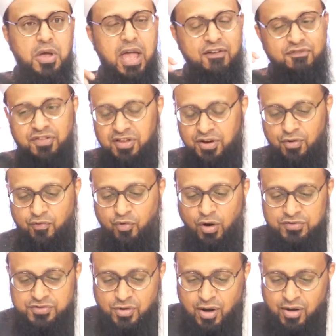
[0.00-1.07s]
everything
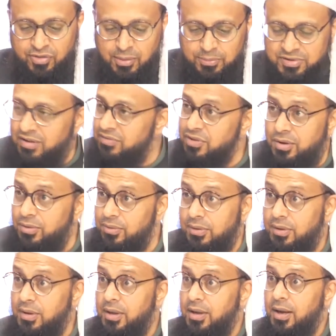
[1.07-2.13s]
revolves around themselves. No.
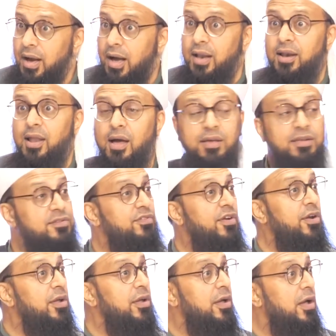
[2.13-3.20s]
Allah is
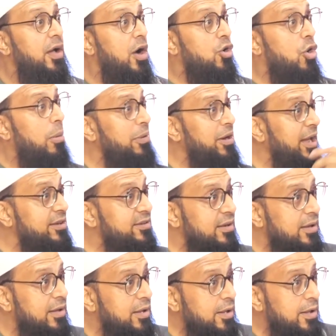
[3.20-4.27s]
very
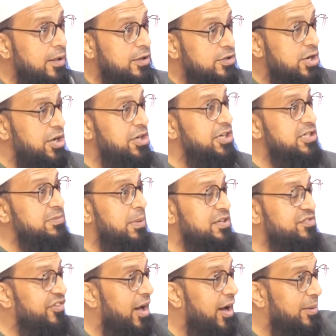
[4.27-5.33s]
accommodating. So he does
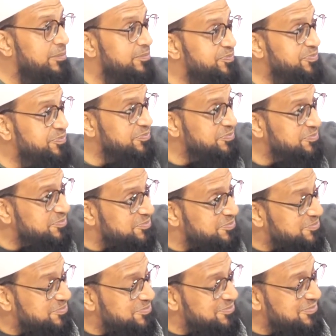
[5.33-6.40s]
mashwara.
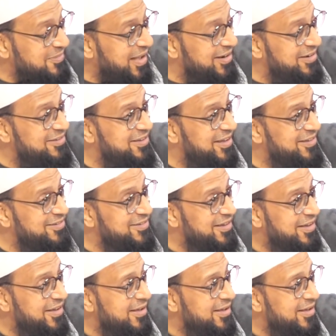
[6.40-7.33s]
And he says,